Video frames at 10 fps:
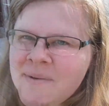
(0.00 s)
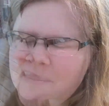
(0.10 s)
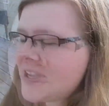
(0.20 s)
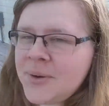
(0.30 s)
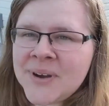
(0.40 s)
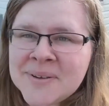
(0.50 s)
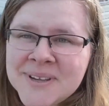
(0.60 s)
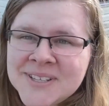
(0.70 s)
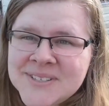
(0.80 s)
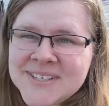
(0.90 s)
So what I'm
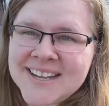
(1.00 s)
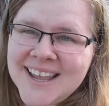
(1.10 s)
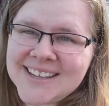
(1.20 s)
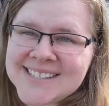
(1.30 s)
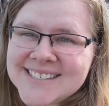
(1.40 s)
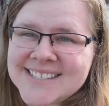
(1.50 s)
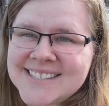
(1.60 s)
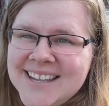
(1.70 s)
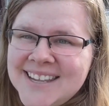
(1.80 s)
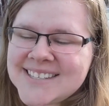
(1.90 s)
gonna do today, since
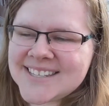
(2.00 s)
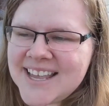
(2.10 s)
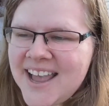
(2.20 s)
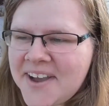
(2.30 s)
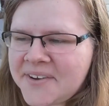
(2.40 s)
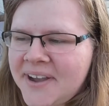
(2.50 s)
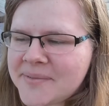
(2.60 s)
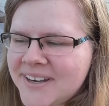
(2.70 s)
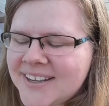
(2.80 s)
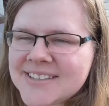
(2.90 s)
it's nice out,
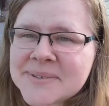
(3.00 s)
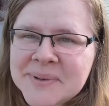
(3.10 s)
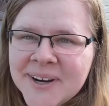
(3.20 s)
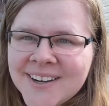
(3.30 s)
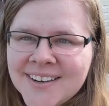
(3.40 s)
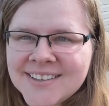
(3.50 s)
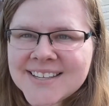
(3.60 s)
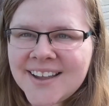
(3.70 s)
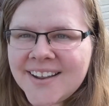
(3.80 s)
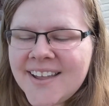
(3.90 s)
I'm gonna get some gardening
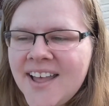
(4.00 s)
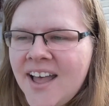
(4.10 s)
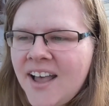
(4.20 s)
done.